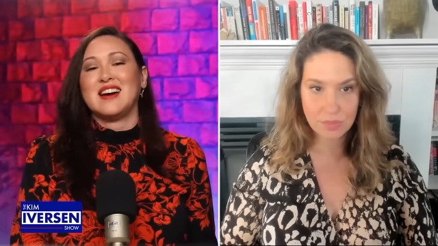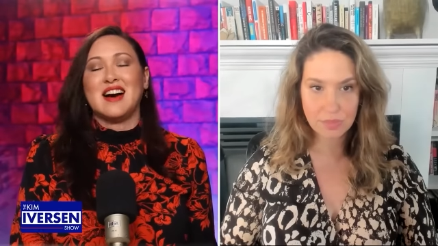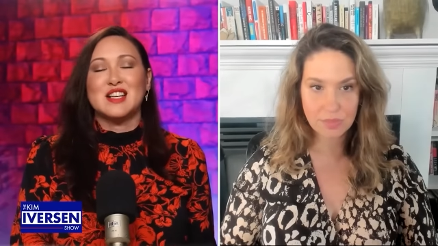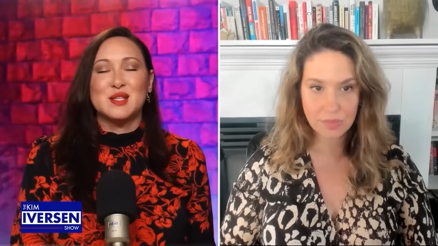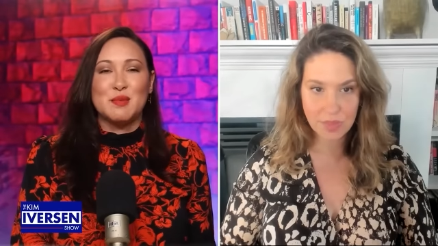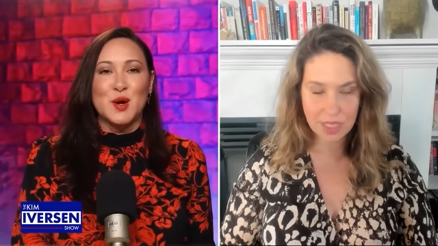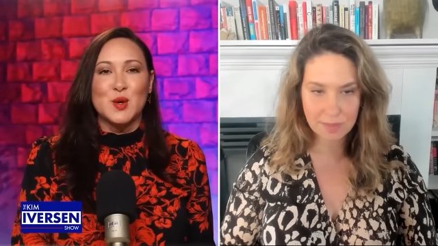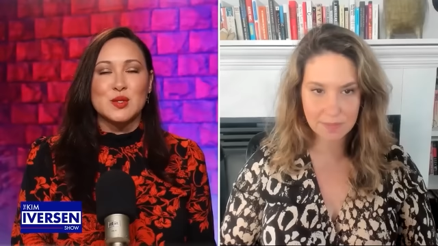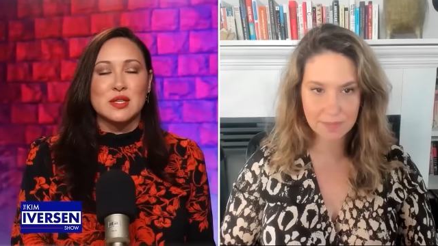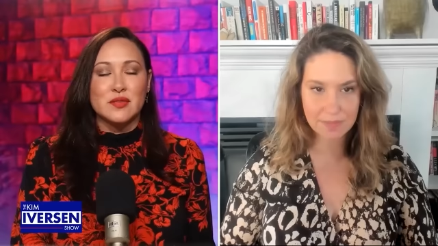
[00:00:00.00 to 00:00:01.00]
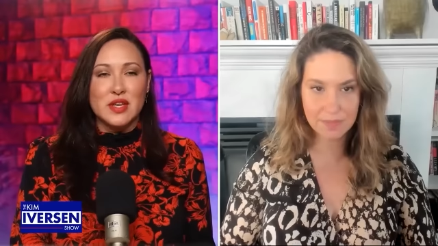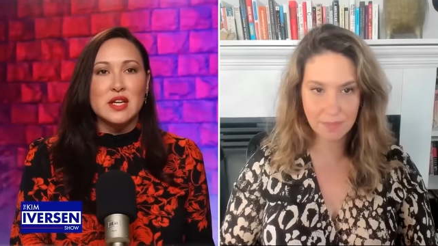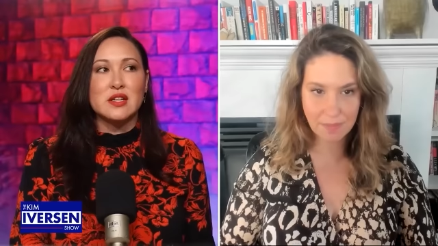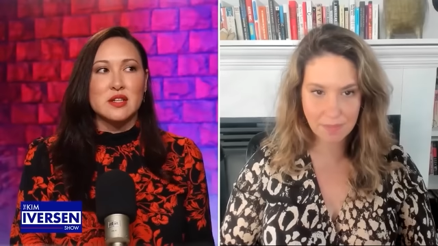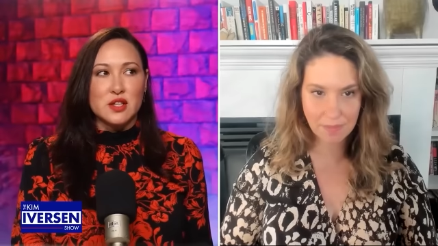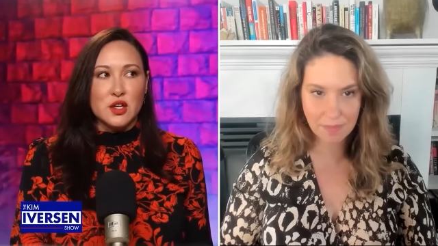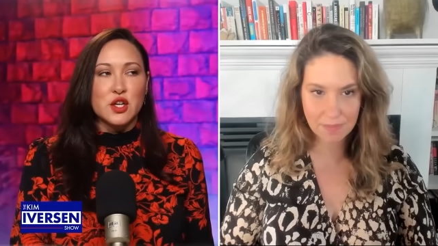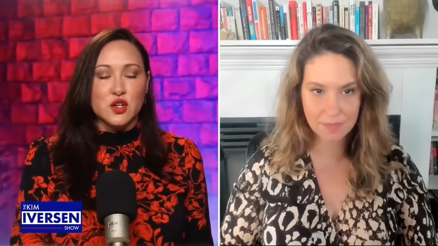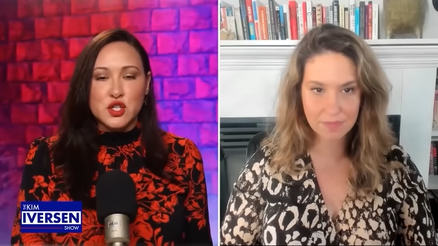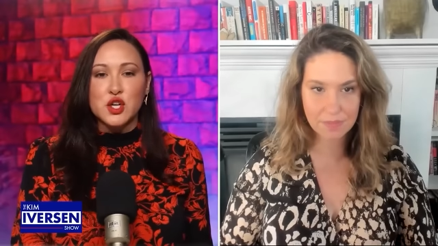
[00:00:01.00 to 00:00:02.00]
Speaker 1: I suppose, right. then
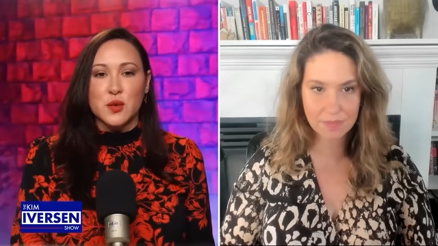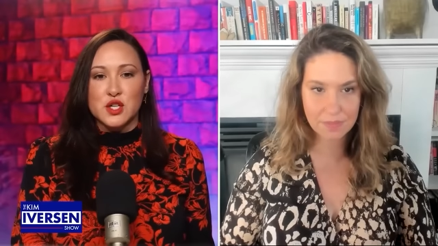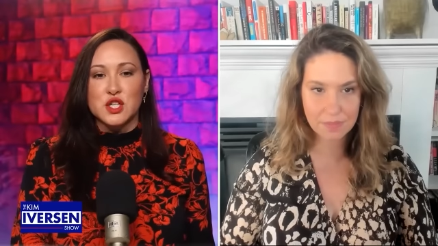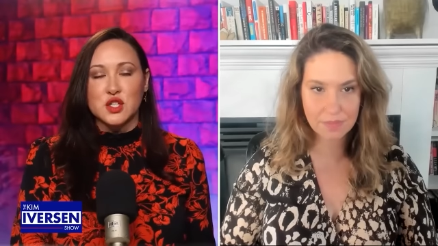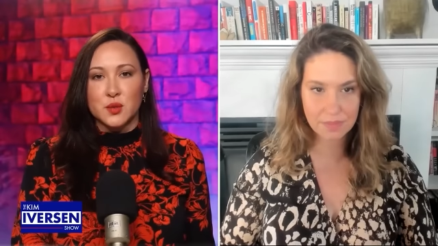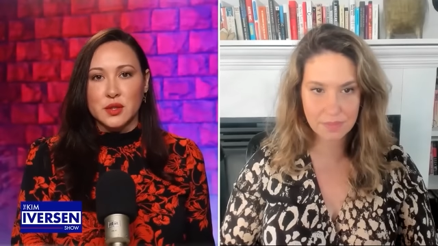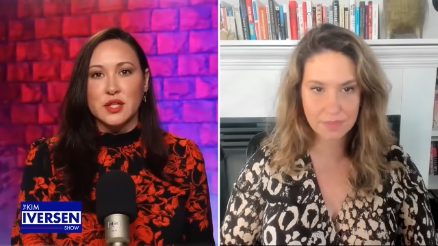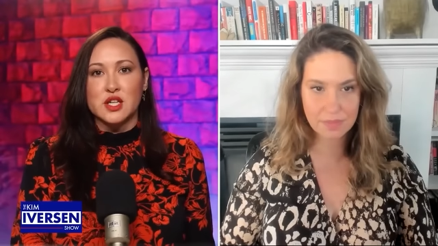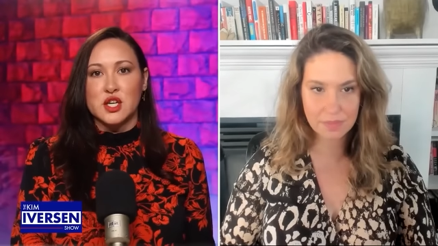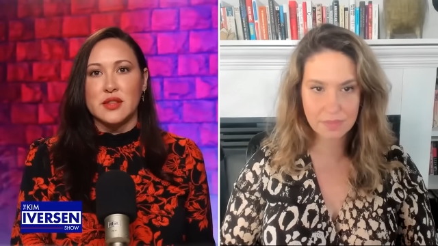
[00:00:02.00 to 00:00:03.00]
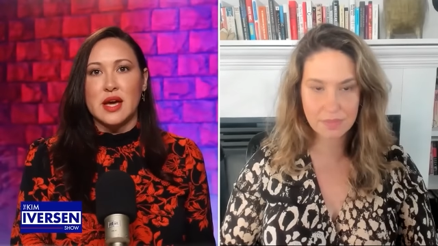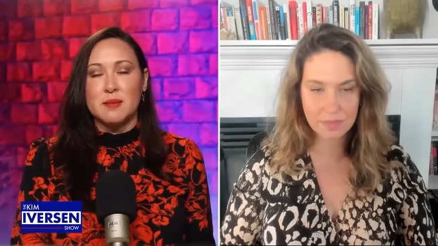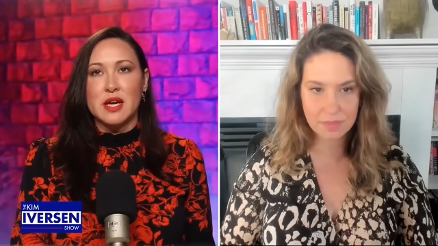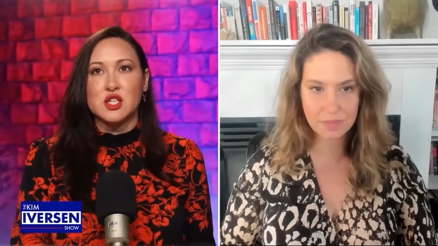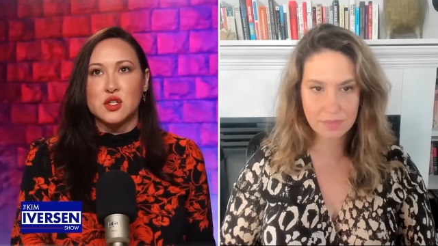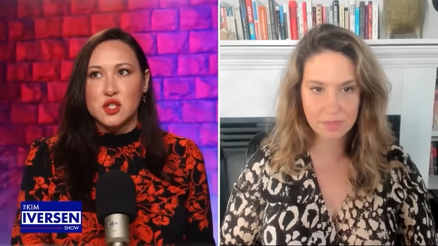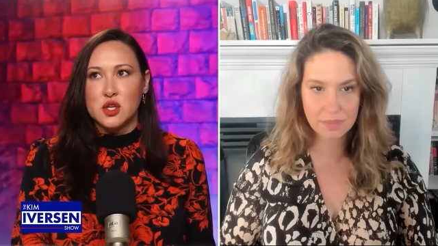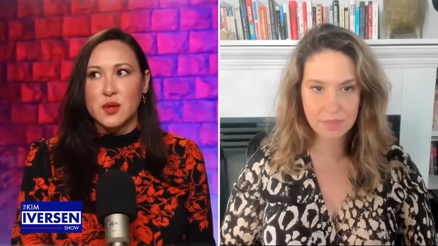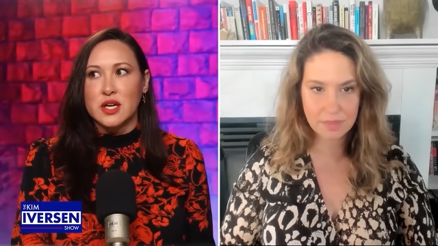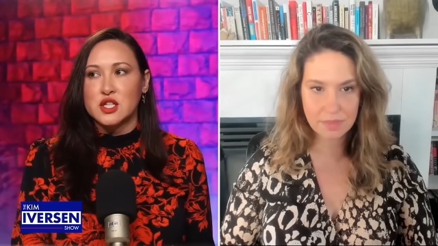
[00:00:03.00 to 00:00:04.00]
you're Jewish. It's a religion that makes you
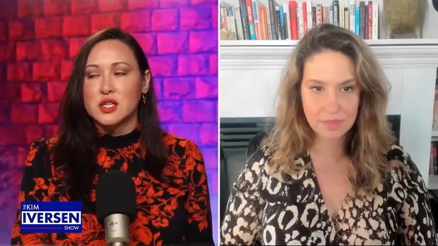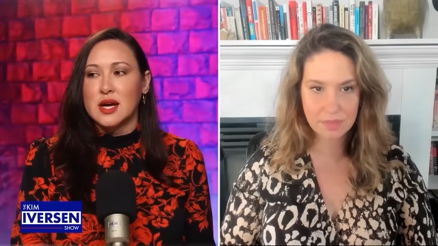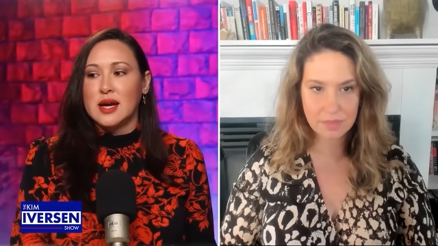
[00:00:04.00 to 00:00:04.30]
Jewish.